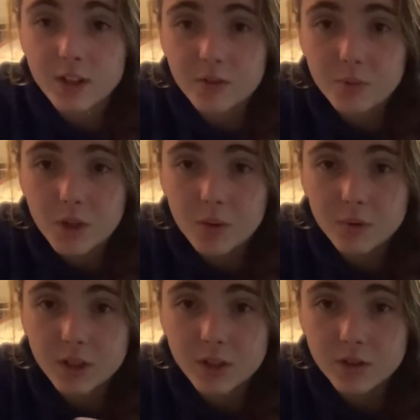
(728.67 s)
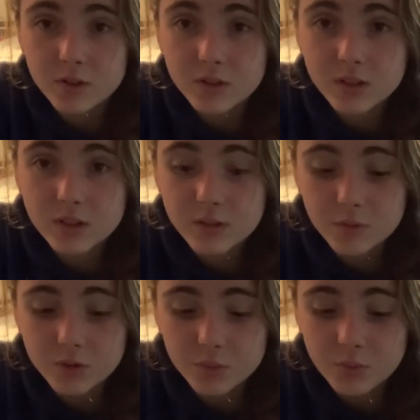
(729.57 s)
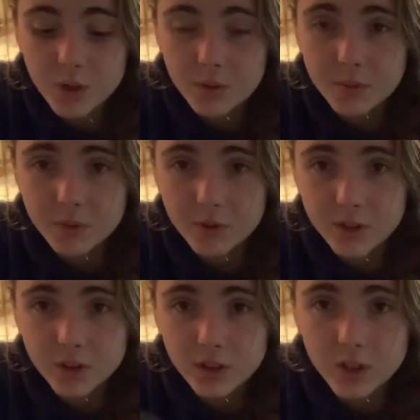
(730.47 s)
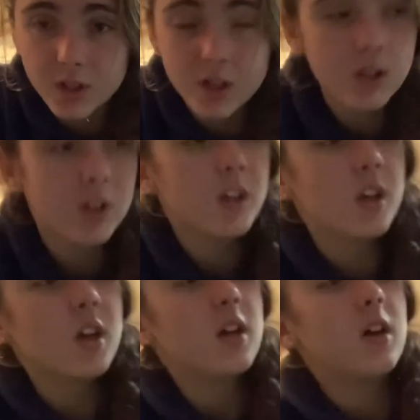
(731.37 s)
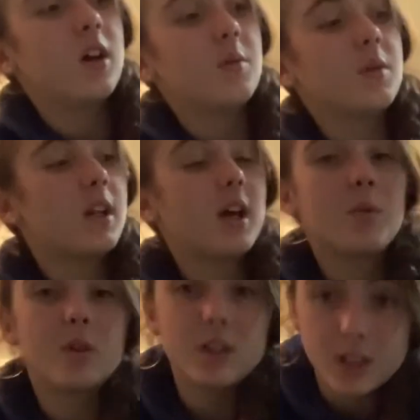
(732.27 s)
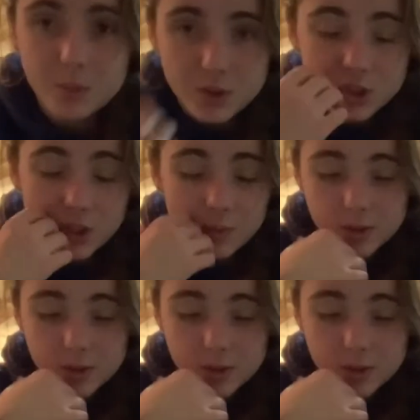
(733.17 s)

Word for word: have probably used, which would probably been really good. Uh, but not it wouldn't keep its shape as